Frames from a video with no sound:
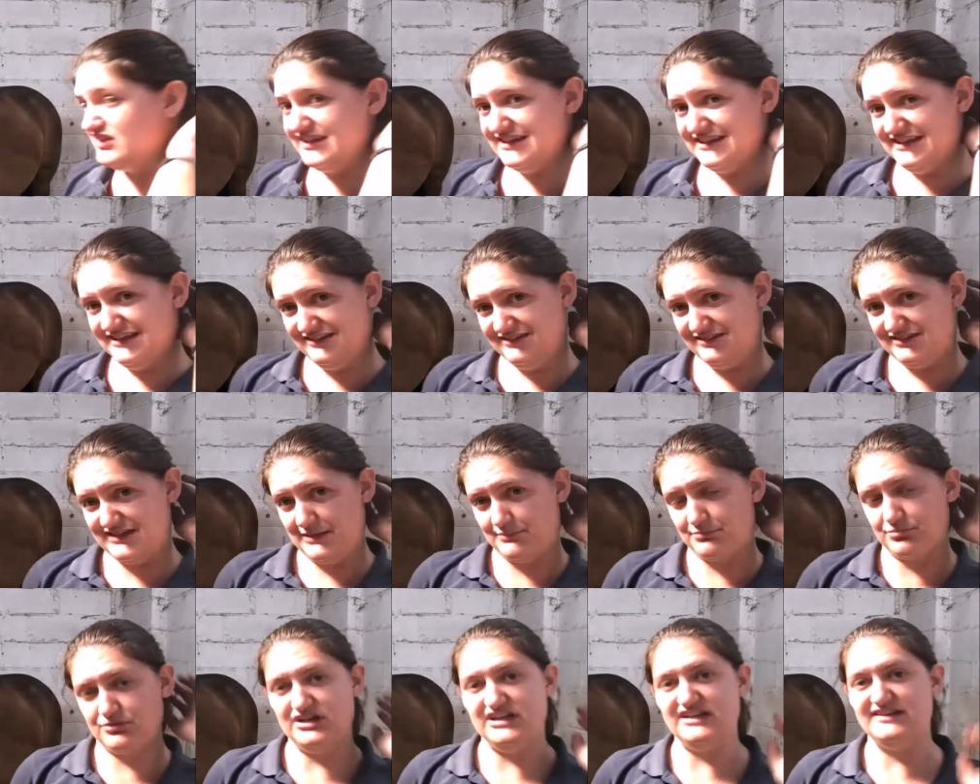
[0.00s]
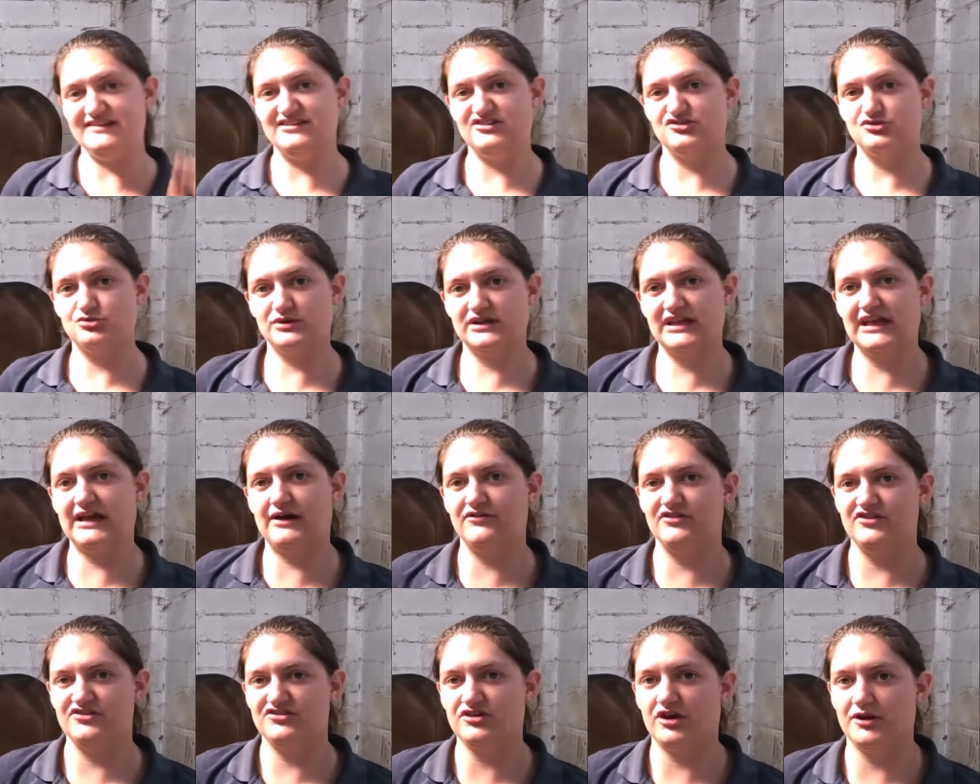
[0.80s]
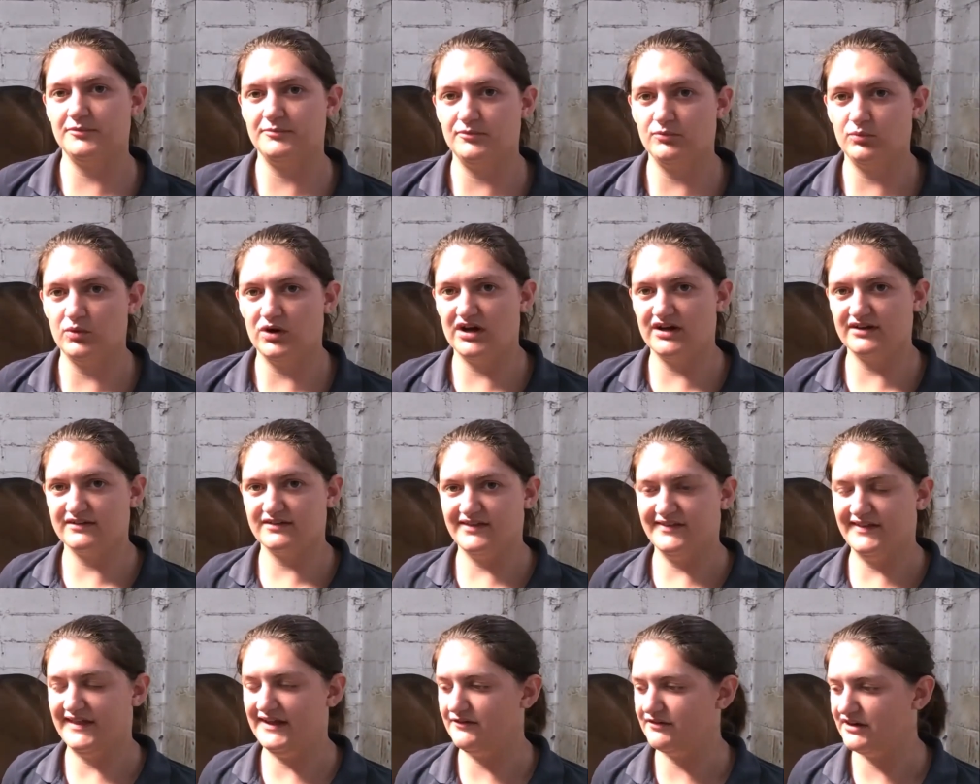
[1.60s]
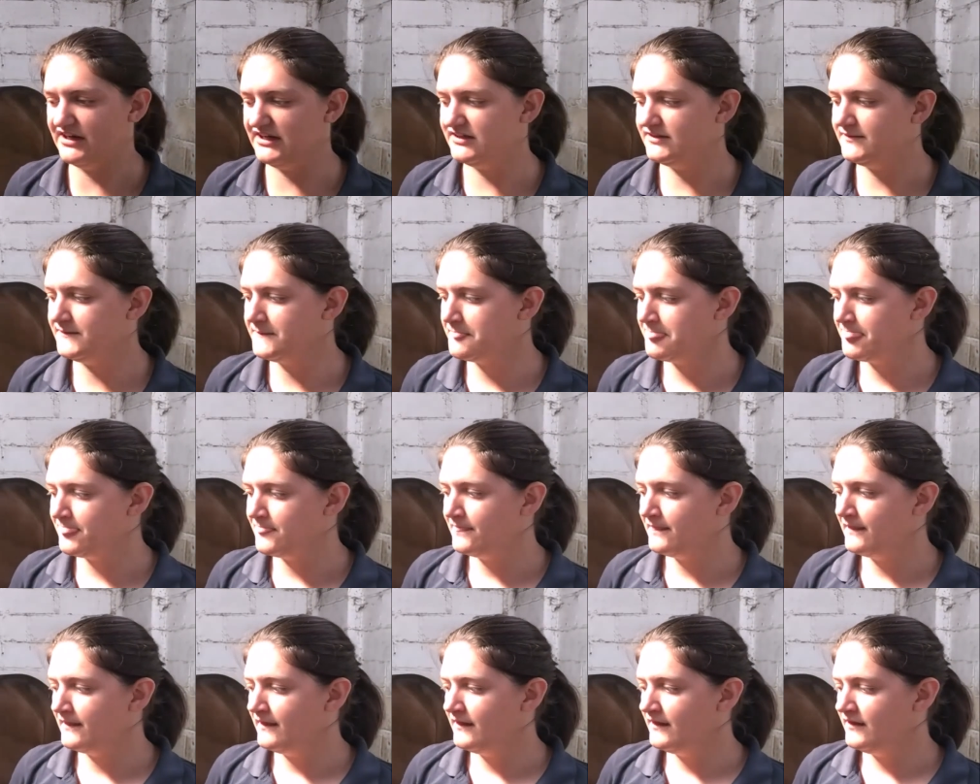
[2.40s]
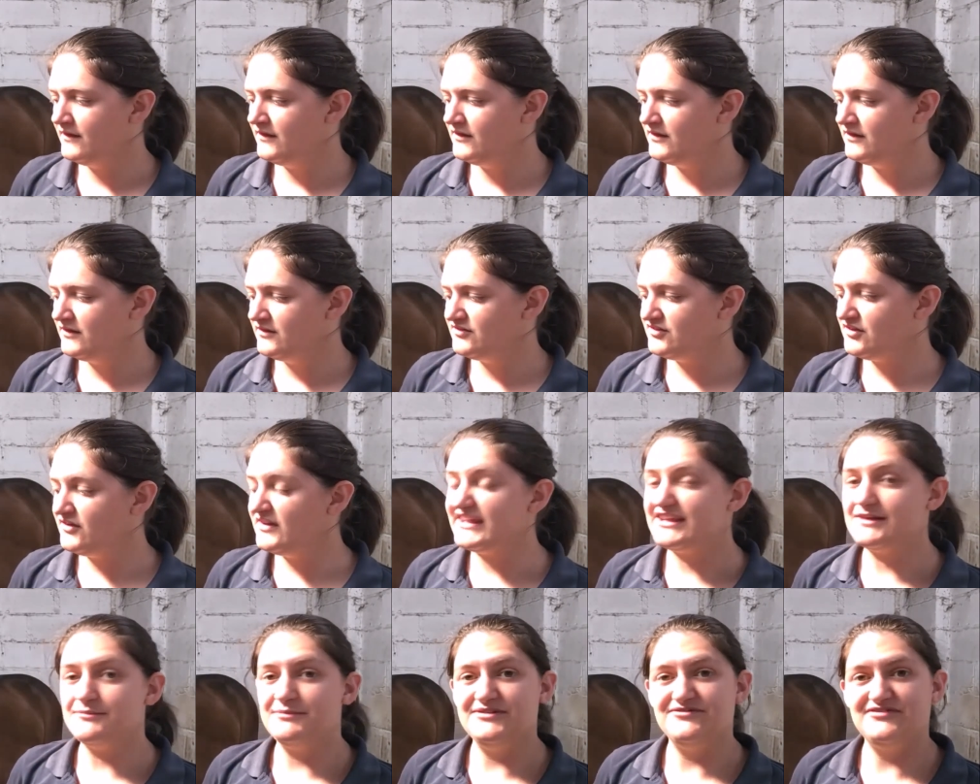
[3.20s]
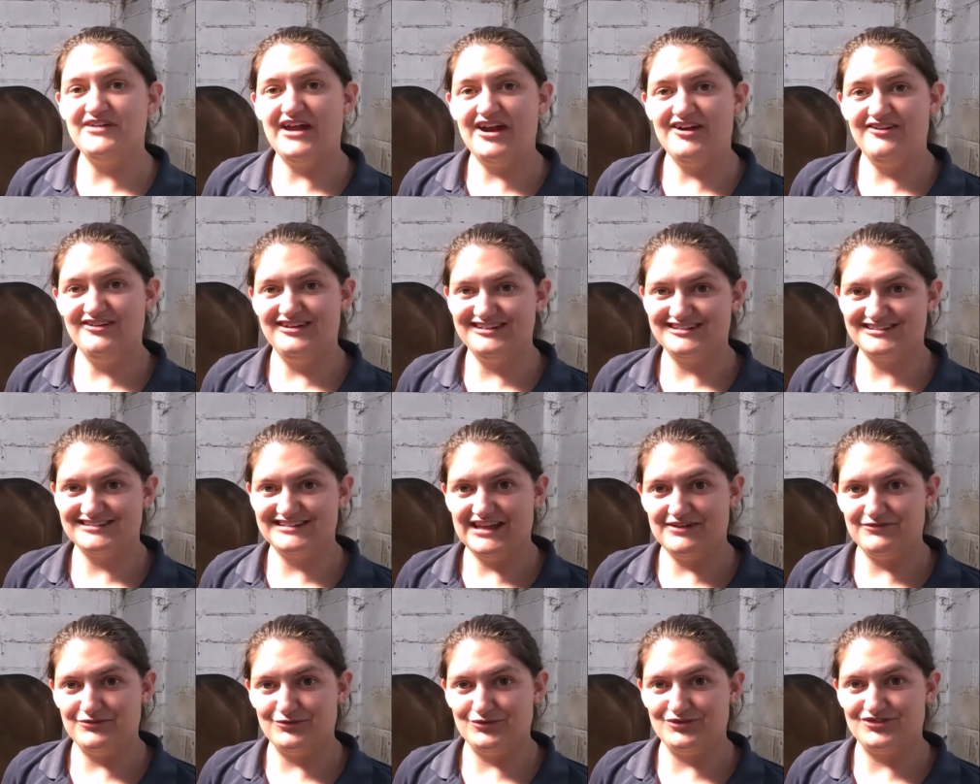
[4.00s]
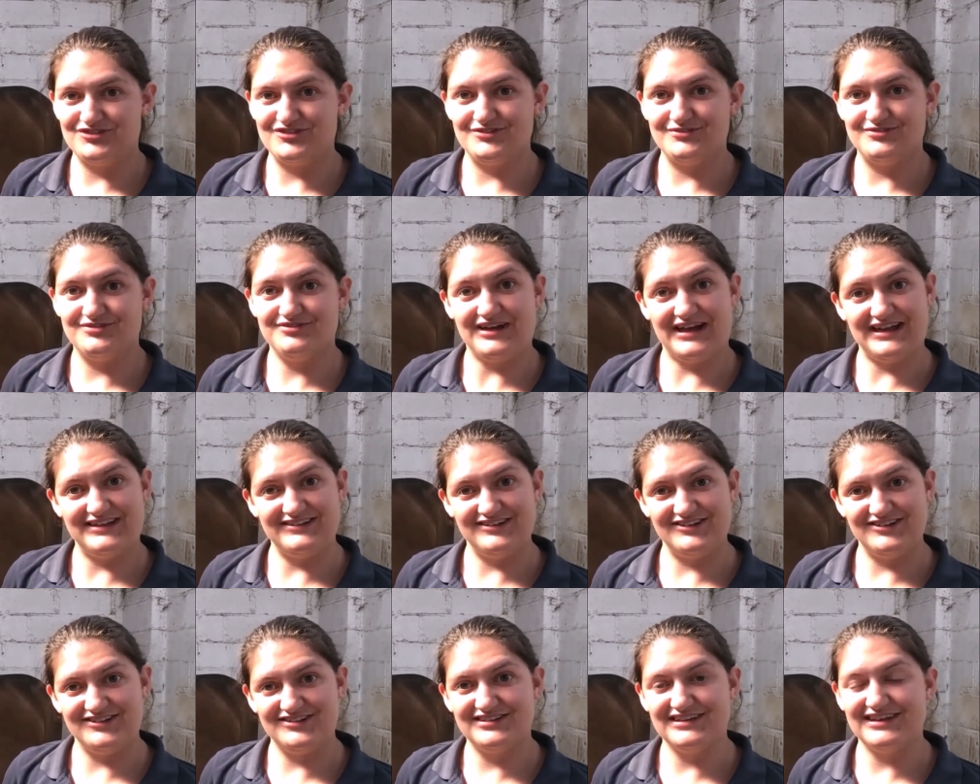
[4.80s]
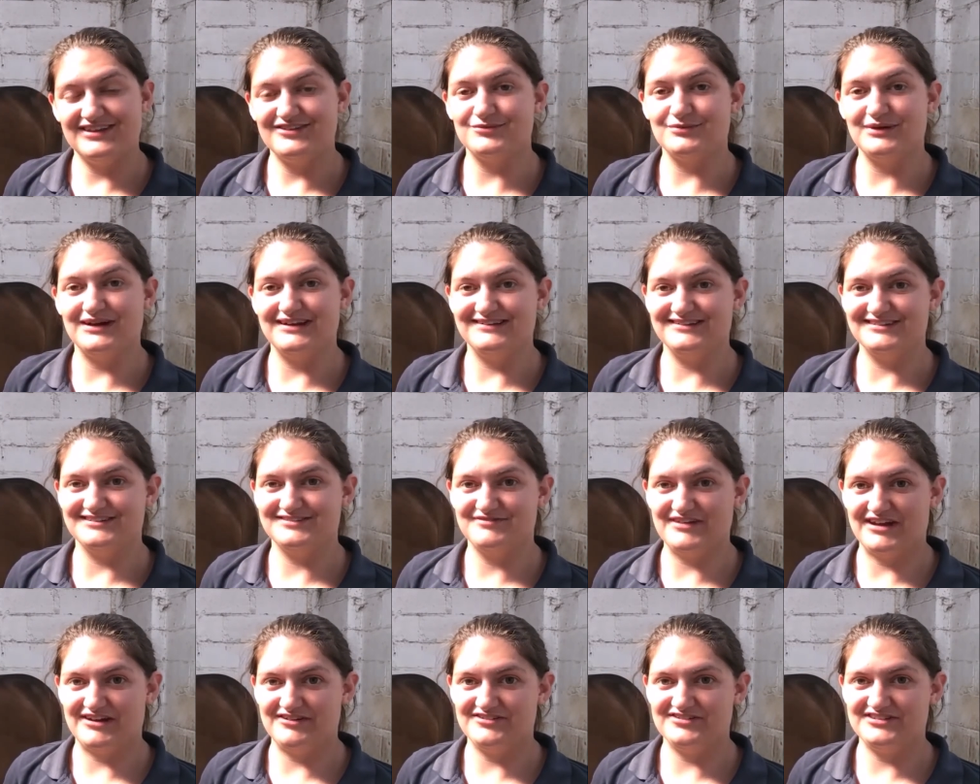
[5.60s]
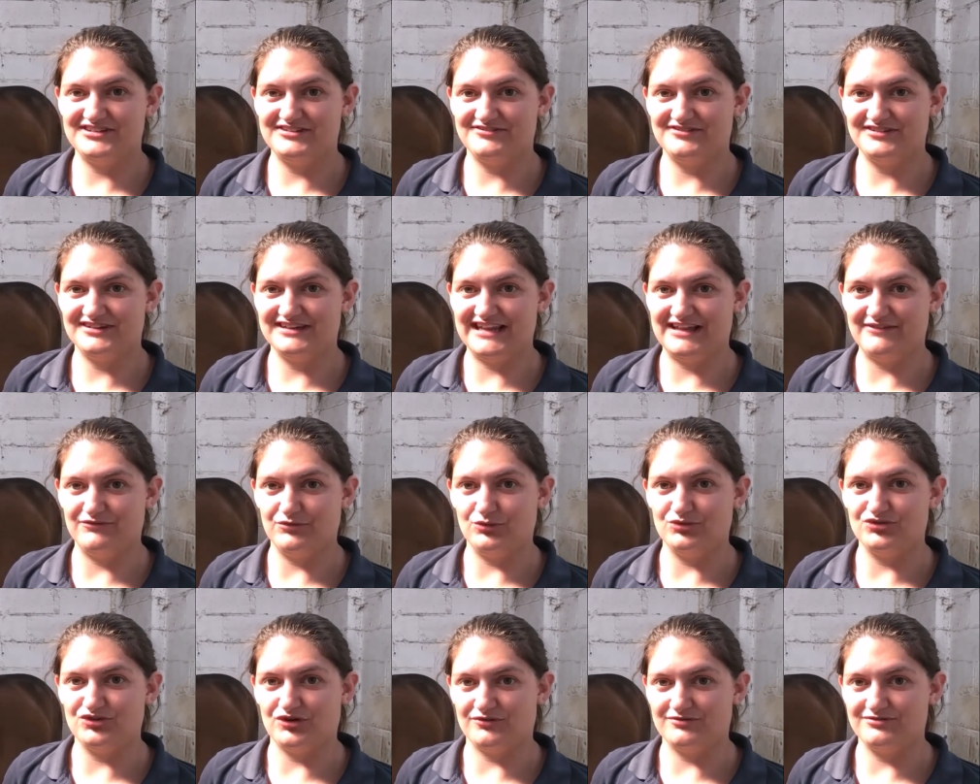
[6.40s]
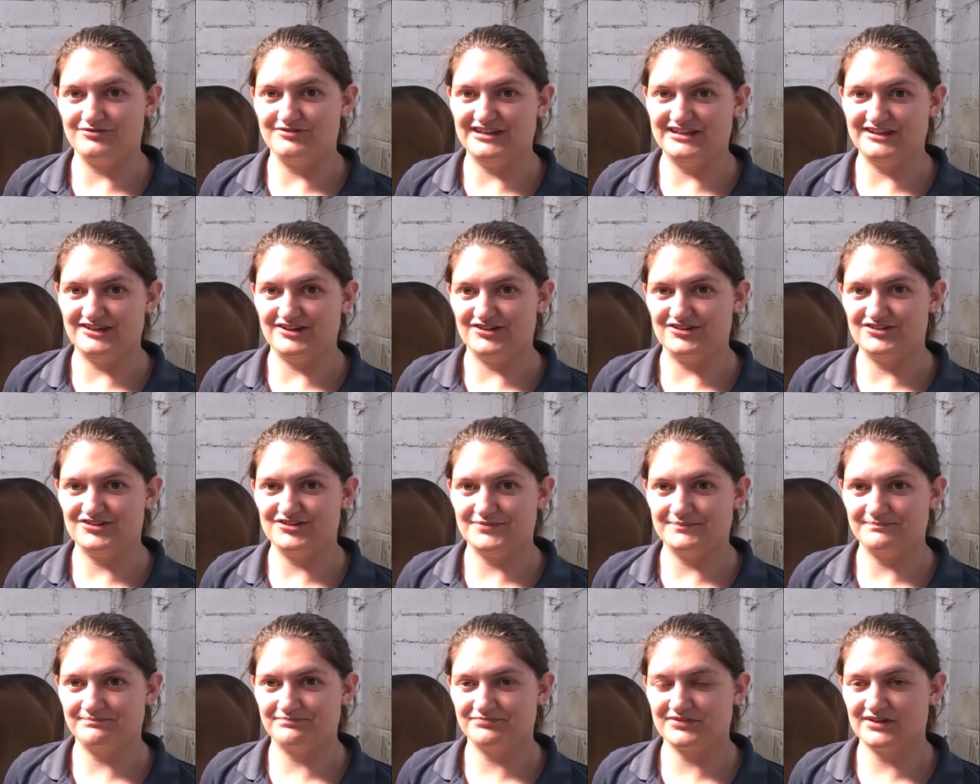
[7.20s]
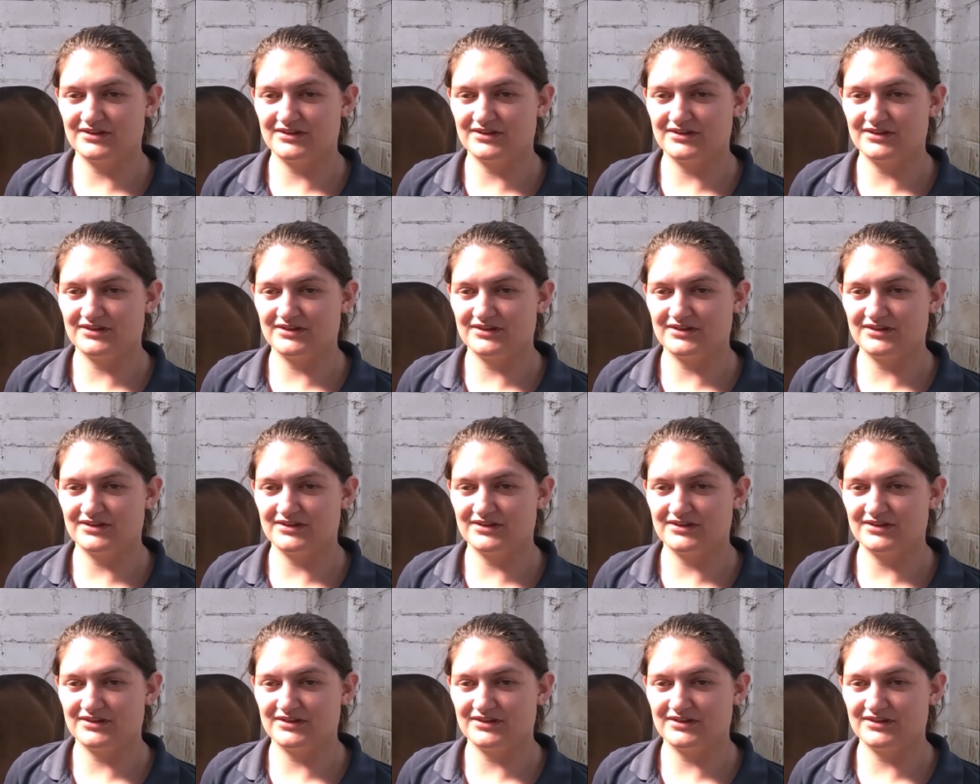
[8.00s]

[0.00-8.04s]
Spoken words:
taking their breed into account and the type of work that they're in. So there can be various levels of fatness as well as various different levels of fitness.